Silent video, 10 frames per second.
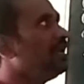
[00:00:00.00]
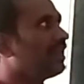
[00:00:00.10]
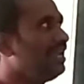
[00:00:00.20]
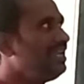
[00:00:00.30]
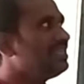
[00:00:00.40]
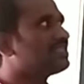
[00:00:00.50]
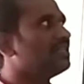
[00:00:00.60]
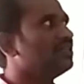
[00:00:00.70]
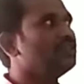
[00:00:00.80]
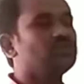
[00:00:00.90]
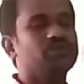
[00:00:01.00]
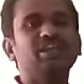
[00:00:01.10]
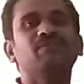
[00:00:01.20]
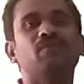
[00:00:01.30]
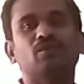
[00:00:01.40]
released
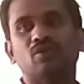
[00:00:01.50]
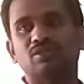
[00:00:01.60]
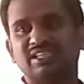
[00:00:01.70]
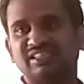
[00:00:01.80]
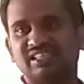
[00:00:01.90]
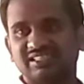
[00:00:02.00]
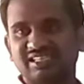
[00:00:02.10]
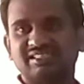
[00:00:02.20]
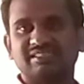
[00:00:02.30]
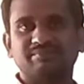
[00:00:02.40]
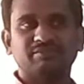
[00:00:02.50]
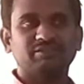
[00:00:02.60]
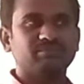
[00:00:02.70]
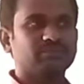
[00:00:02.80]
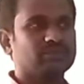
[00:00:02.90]
during photosynthesis
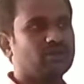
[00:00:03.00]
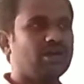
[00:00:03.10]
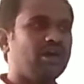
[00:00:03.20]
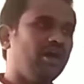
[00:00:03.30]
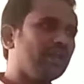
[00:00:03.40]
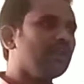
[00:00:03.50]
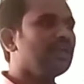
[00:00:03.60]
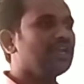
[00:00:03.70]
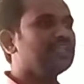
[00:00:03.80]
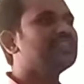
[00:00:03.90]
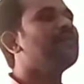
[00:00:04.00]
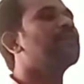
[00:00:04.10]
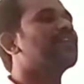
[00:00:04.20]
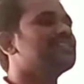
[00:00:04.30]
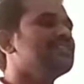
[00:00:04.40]
or in the
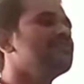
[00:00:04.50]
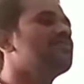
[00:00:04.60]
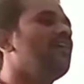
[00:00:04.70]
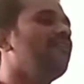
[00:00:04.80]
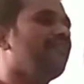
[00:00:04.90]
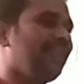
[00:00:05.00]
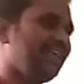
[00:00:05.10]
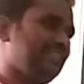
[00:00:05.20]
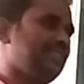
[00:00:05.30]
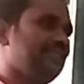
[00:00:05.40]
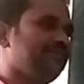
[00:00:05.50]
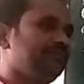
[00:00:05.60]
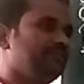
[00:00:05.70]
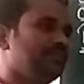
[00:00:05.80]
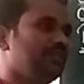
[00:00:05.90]
presence of light.
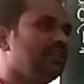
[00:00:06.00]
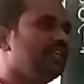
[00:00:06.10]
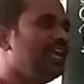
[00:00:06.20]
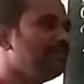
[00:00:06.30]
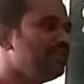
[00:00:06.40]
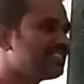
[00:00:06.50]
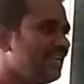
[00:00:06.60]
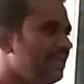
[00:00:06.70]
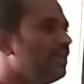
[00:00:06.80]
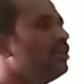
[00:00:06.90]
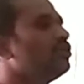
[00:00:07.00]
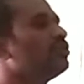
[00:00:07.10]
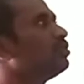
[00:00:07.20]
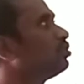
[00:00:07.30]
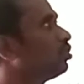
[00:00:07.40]
Aim is
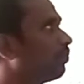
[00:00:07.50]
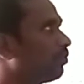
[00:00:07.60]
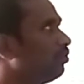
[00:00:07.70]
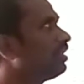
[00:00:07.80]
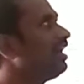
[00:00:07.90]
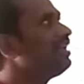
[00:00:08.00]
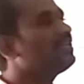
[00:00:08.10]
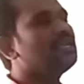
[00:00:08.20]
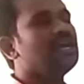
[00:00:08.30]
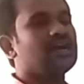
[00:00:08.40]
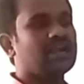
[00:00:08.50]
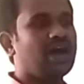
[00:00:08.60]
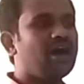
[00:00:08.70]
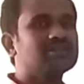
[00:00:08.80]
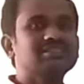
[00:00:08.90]
to prove that
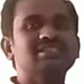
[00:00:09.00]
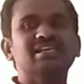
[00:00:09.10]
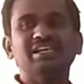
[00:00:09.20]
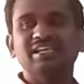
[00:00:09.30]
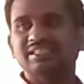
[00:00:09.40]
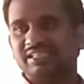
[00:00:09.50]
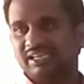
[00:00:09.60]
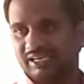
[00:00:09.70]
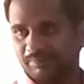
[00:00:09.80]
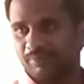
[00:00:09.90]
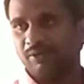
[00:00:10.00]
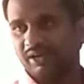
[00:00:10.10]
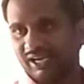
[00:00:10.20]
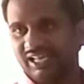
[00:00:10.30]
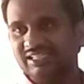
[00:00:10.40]
oxygen is
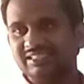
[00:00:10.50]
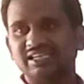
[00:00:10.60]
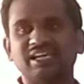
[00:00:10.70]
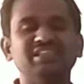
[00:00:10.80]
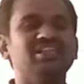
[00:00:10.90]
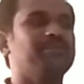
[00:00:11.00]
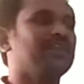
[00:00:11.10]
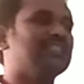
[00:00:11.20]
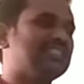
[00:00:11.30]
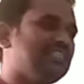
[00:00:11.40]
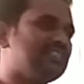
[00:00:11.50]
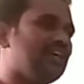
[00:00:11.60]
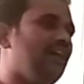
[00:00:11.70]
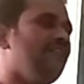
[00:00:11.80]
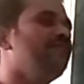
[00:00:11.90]
released in the presence
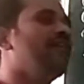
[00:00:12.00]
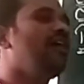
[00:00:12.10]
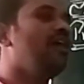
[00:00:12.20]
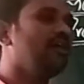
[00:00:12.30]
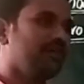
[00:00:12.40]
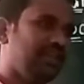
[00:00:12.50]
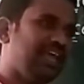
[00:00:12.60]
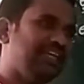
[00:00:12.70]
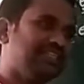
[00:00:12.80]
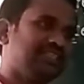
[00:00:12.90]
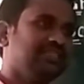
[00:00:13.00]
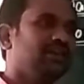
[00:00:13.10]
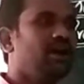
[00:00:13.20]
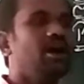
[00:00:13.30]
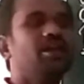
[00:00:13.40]
of light
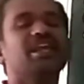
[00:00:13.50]
or